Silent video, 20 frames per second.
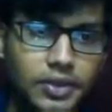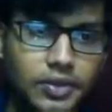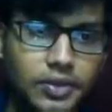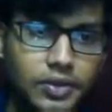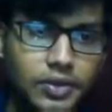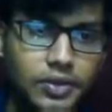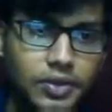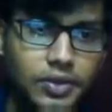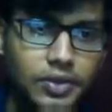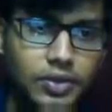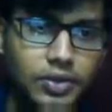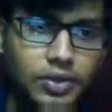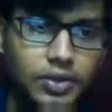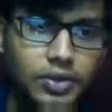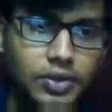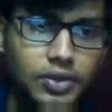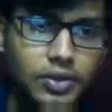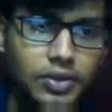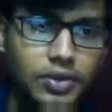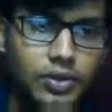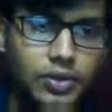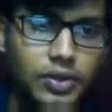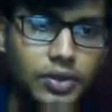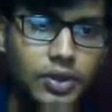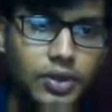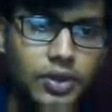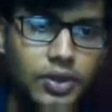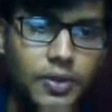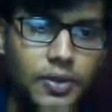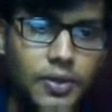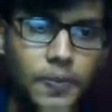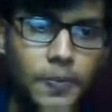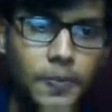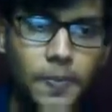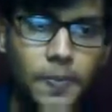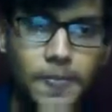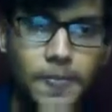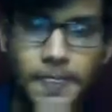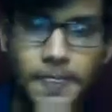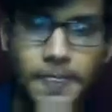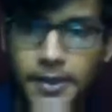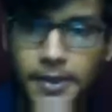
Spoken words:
Nobody speaks.